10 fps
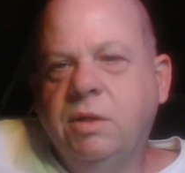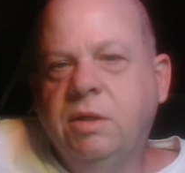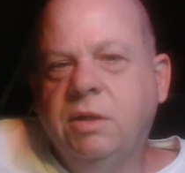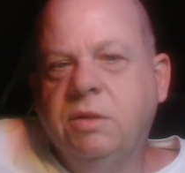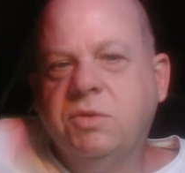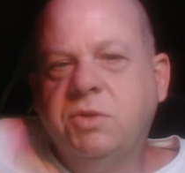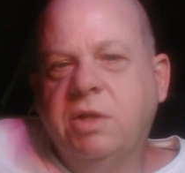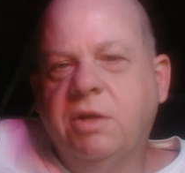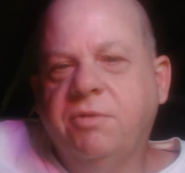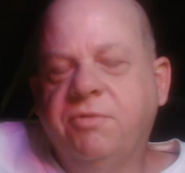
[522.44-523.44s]

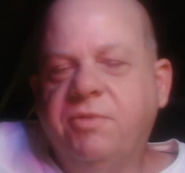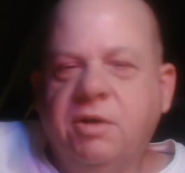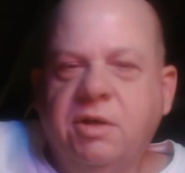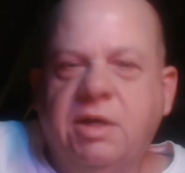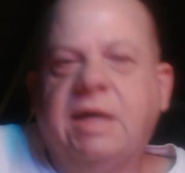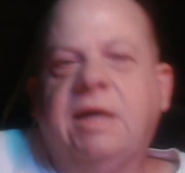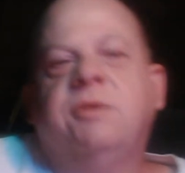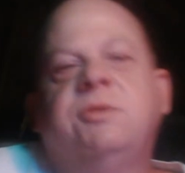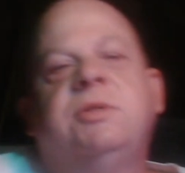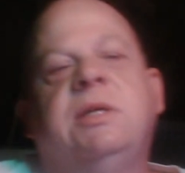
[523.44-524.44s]
instead of a
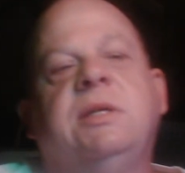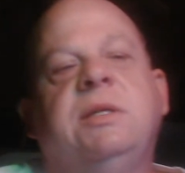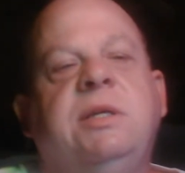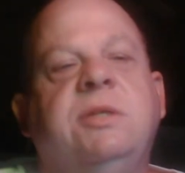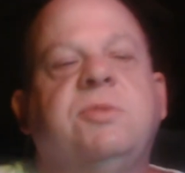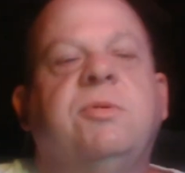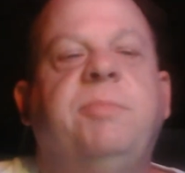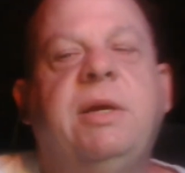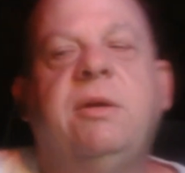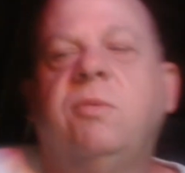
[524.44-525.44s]
house that needs
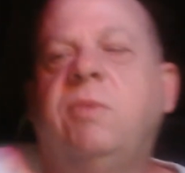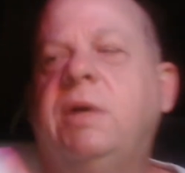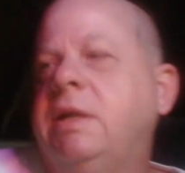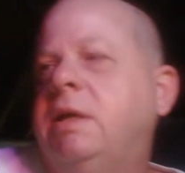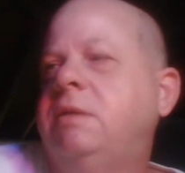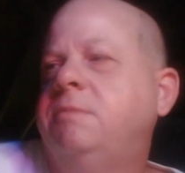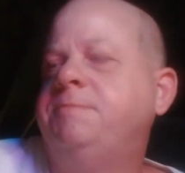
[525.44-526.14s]
repair, why not